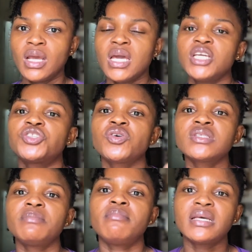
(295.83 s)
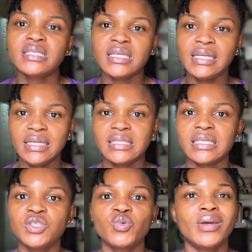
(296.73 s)
It turns a messy list
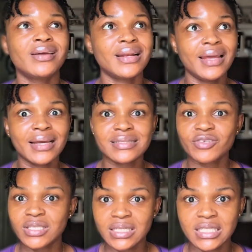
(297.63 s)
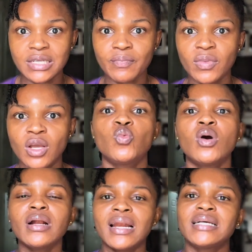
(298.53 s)
into a clear strategy.
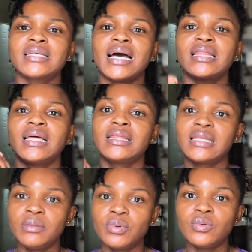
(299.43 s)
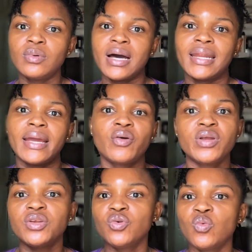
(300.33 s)
One glance at that table, and I
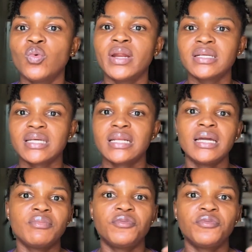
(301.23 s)
already know what exactly I'm